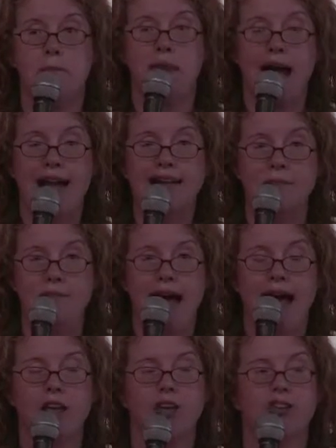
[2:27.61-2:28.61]
back to
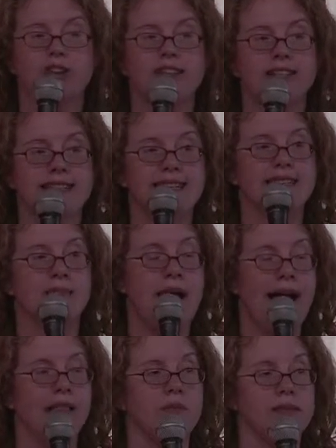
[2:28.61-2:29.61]
back, you're going to see some
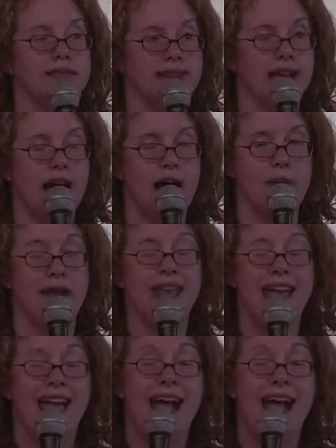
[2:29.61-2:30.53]
elements in common.